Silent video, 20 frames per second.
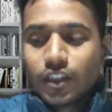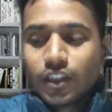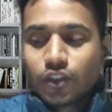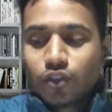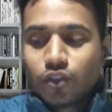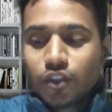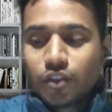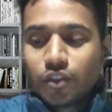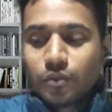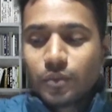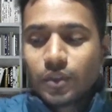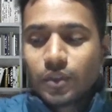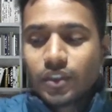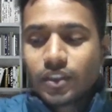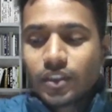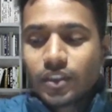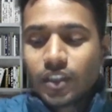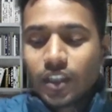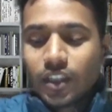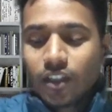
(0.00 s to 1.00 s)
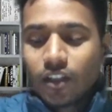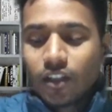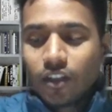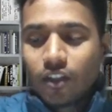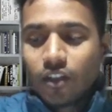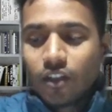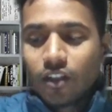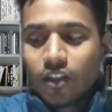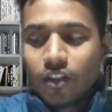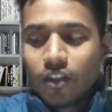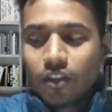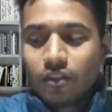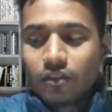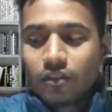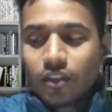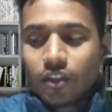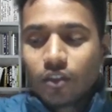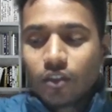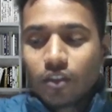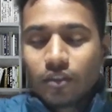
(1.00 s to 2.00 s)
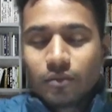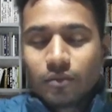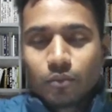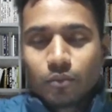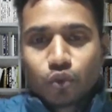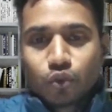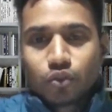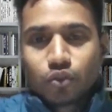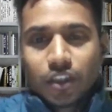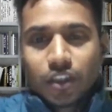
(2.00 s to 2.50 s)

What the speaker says: So it means all work on mutual